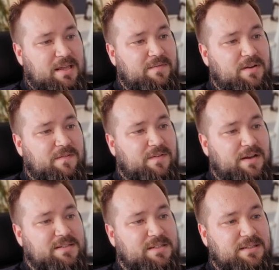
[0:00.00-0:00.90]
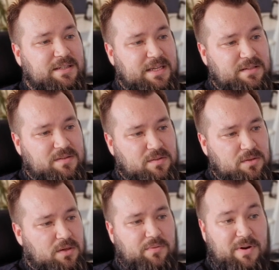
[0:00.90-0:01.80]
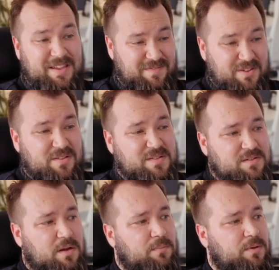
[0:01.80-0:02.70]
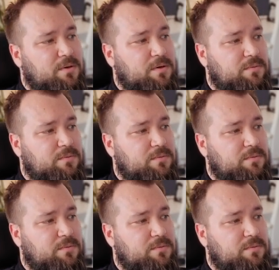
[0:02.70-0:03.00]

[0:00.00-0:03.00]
Even if I delete previous number,